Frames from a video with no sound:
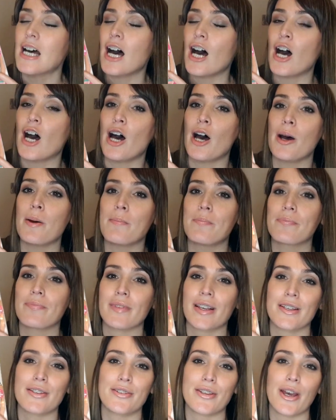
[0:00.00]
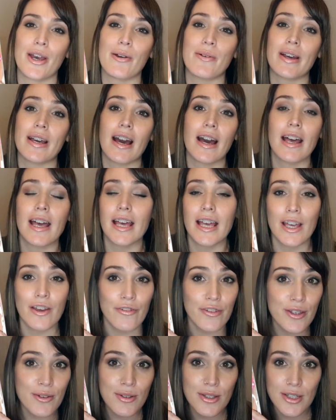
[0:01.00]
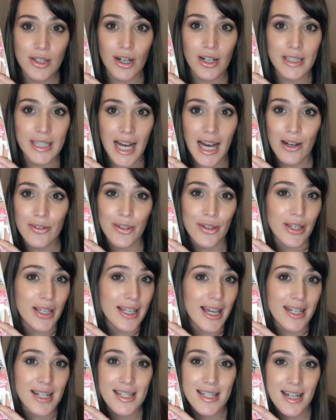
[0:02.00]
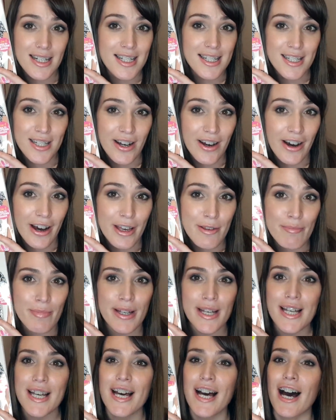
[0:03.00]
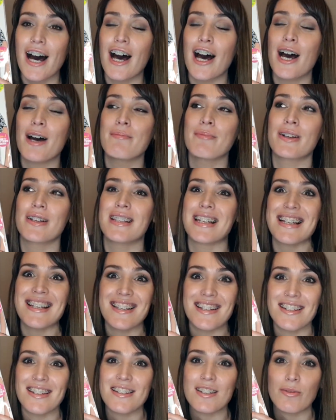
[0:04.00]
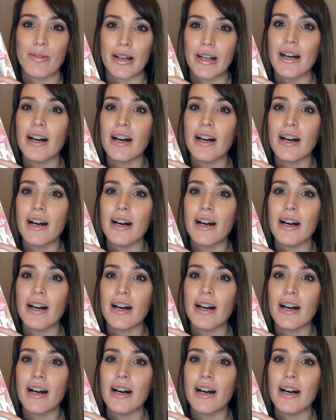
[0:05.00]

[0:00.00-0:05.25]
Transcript: Um, so if you start now, you can get it done in time, because um, Easter's quite